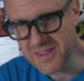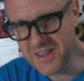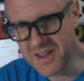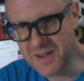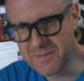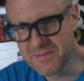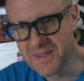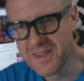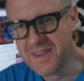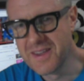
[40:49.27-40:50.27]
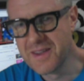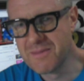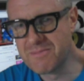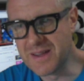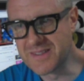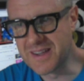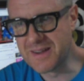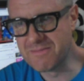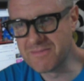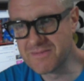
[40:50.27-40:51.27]
But
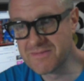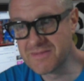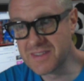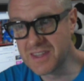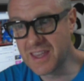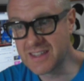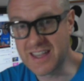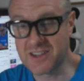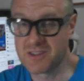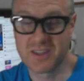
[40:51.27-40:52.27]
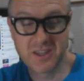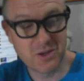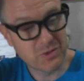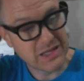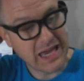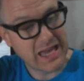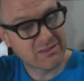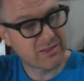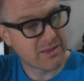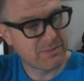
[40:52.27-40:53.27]
it's actually, when you add
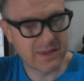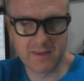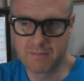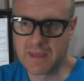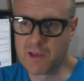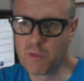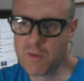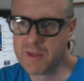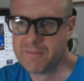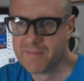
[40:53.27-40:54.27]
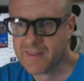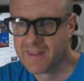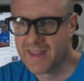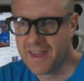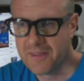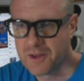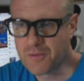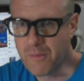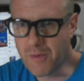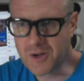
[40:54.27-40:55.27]
to that being a woman and the
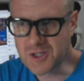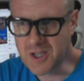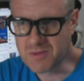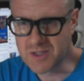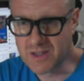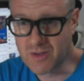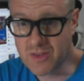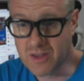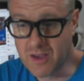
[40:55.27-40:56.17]
different body shapes and everything.